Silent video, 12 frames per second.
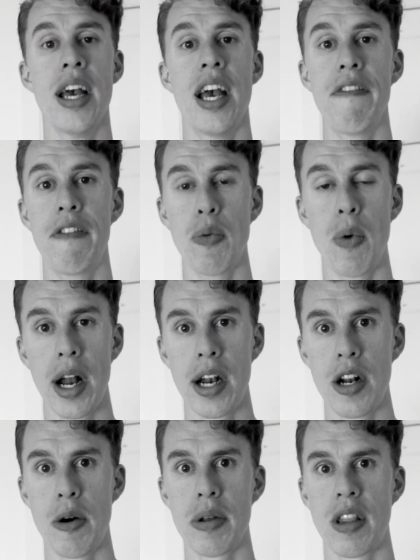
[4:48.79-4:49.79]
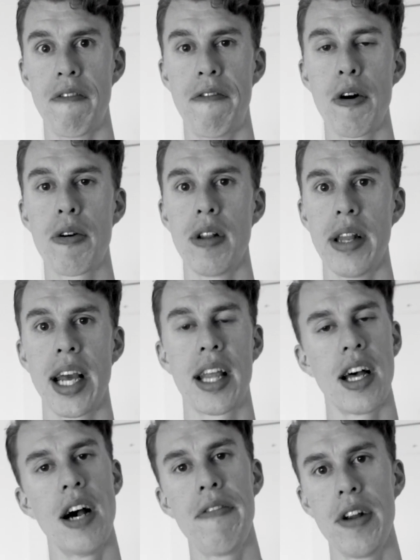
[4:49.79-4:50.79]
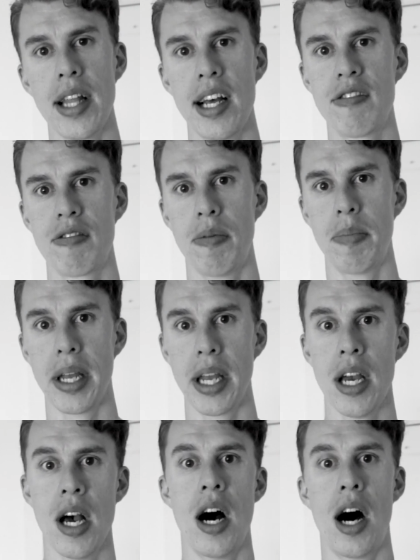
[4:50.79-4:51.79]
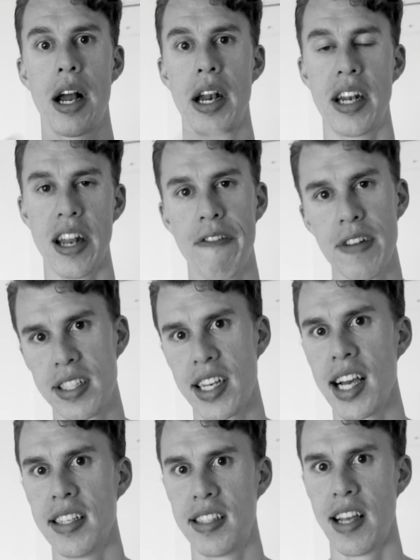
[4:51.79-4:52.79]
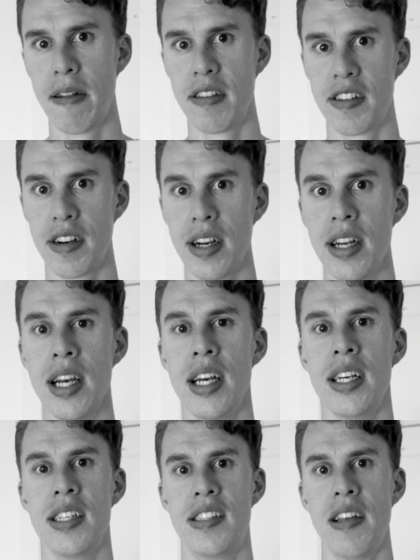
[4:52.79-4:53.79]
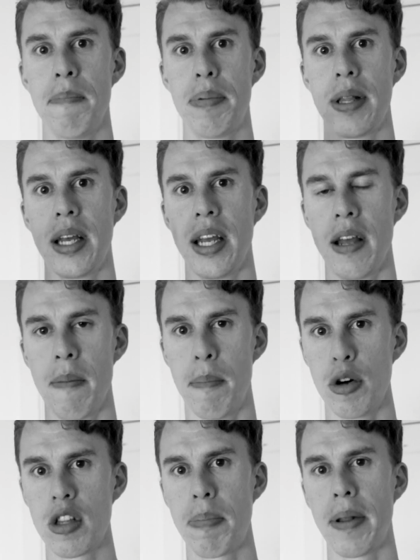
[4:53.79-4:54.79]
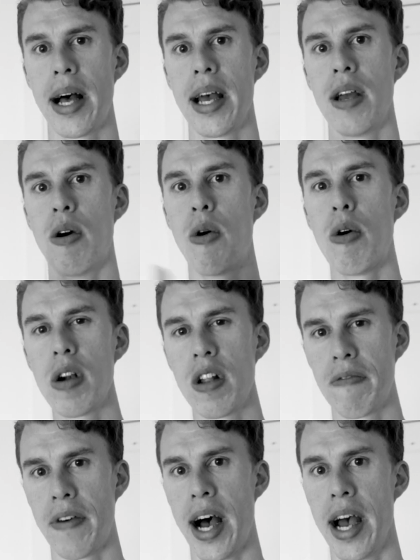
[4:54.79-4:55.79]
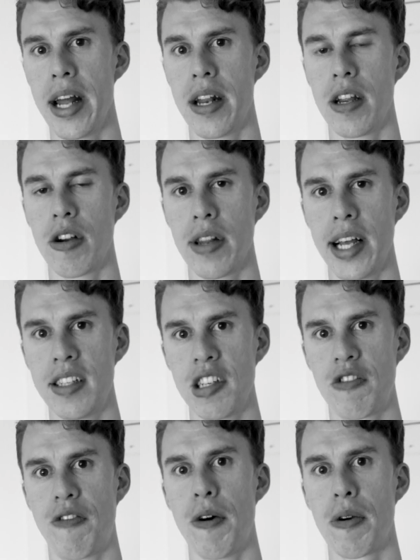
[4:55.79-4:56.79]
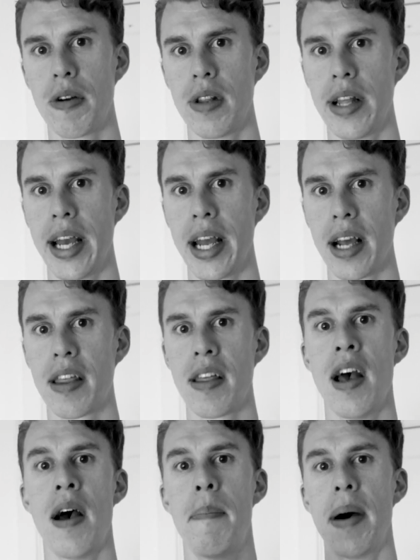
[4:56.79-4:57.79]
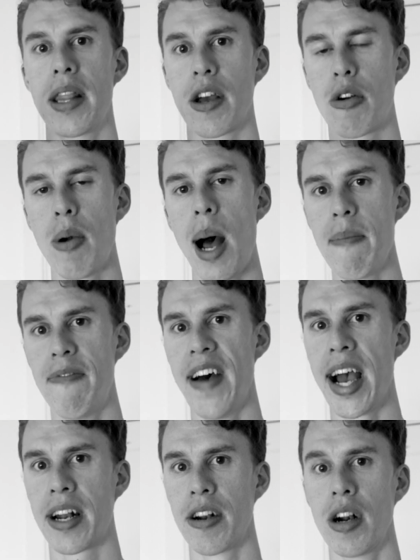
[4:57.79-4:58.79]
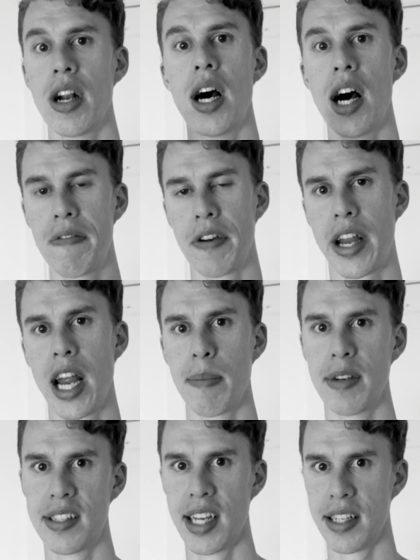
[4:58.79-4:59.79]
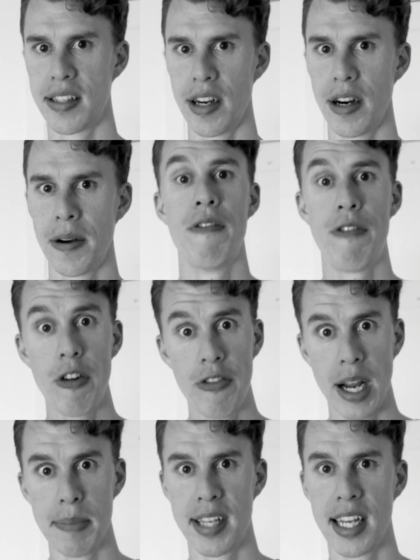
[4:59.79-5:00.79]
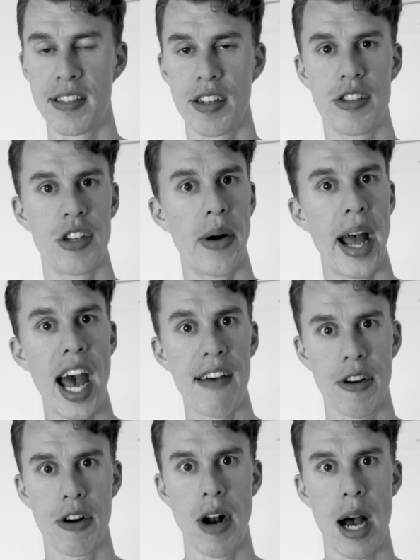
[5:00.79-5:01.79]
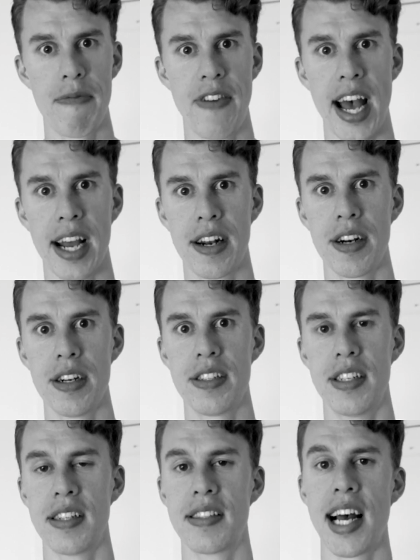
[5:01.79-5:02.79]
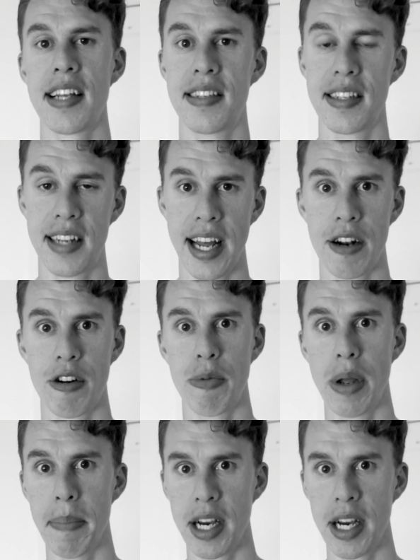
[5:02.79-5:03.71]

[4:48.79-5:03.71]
if you want to know what the focal length of your lens will be on a different size sensor, simply multiply or divide your lens's focal length by the crop factor of your camera sensor. Full frame sensors don't have a crop factor since that's the standard we